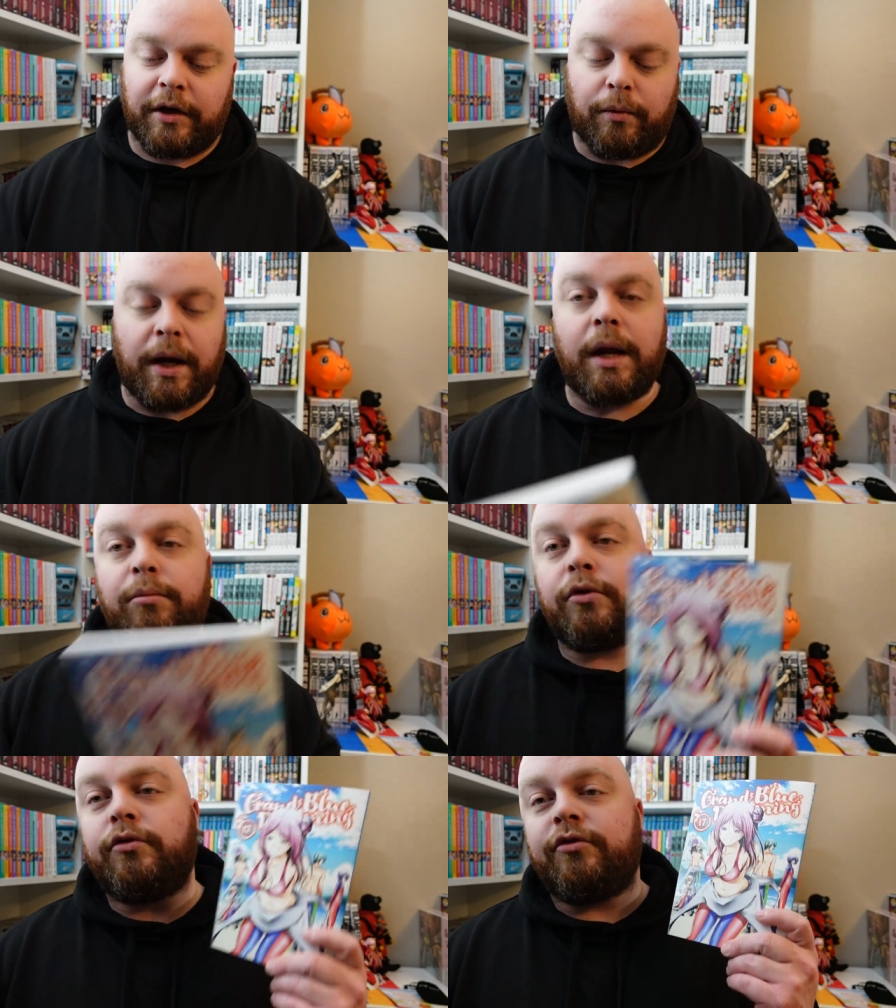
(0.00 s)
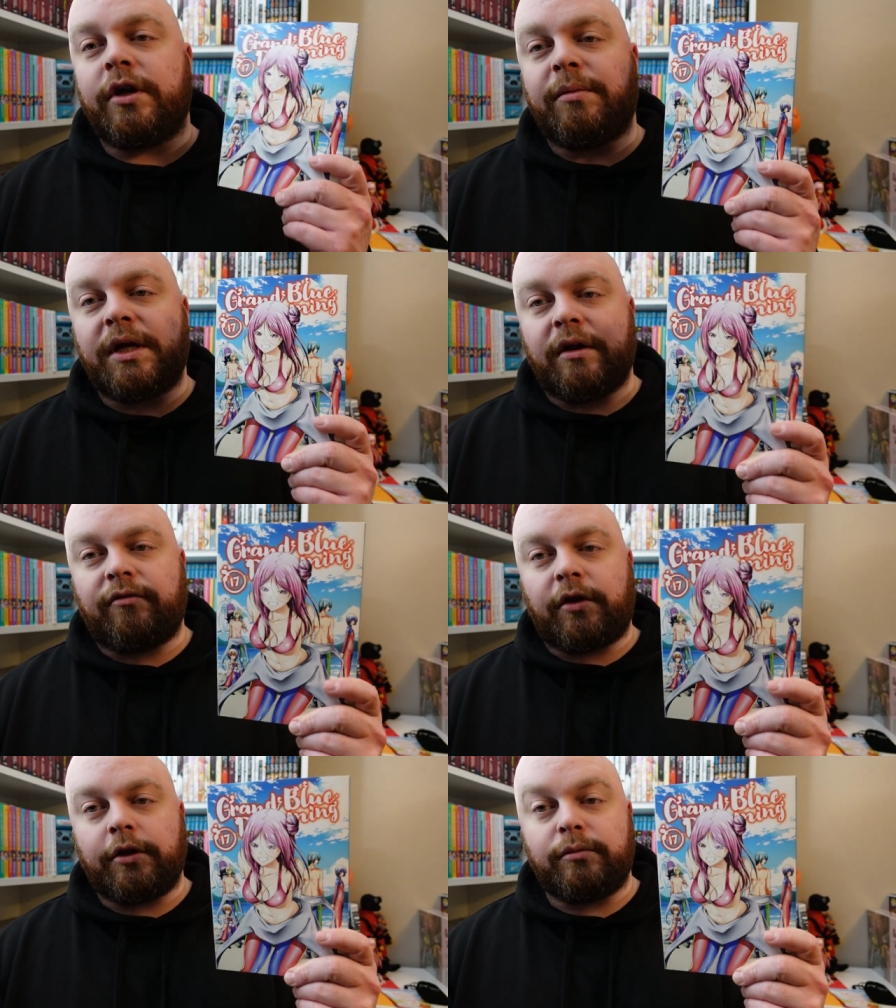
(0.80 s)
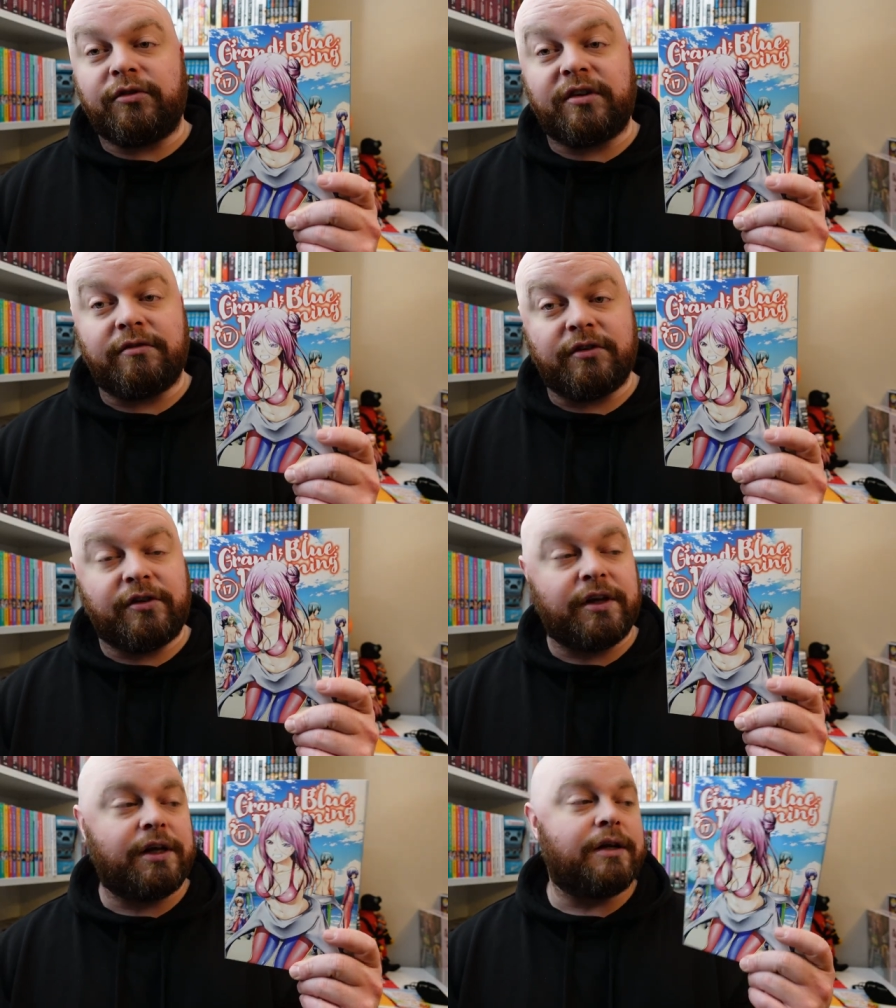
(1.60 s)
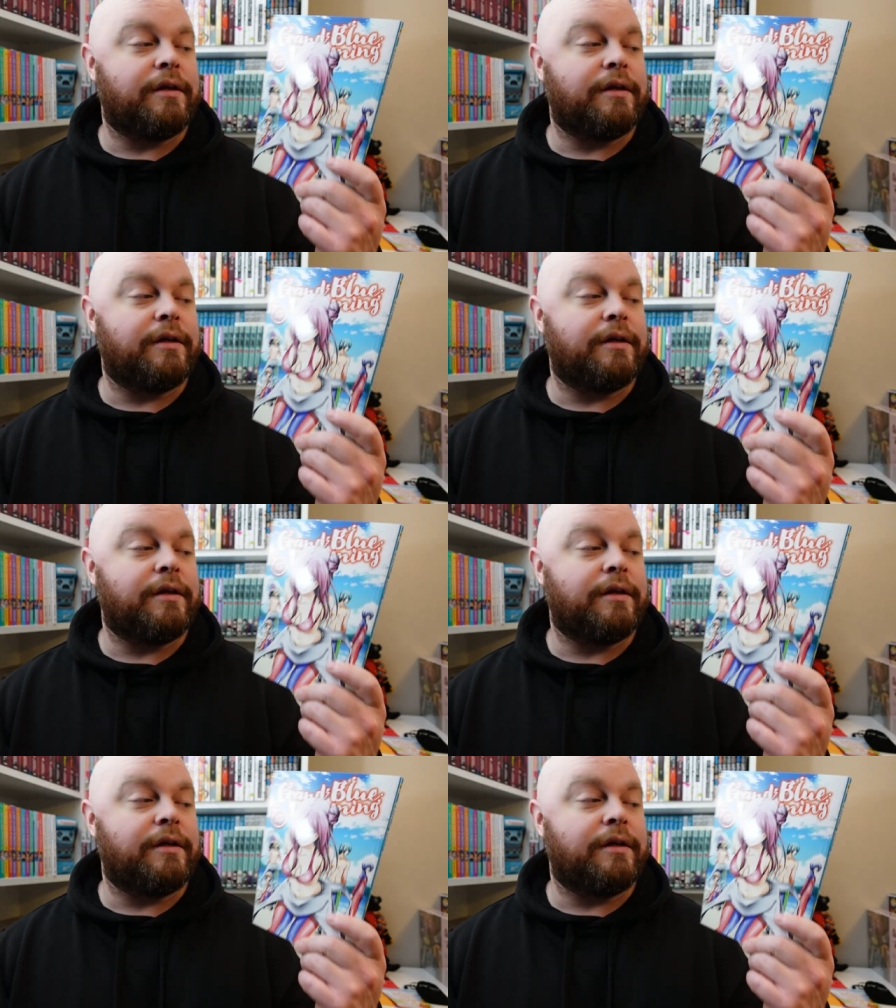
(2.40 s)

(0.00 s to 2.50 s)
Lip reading: Grand Blue Dreaming Volume 17.